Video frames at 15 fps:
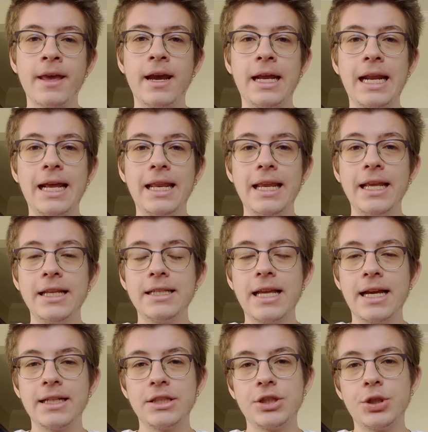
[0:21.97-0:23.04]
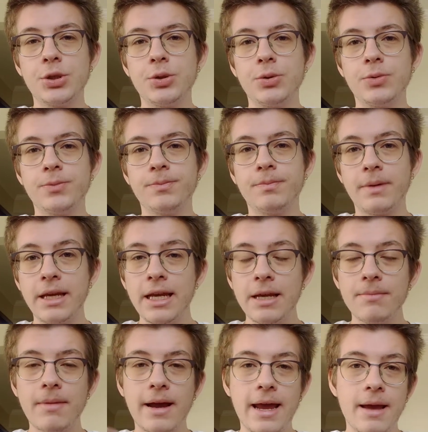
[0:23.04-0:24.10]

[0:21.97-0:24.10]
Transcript: and I need that to be in my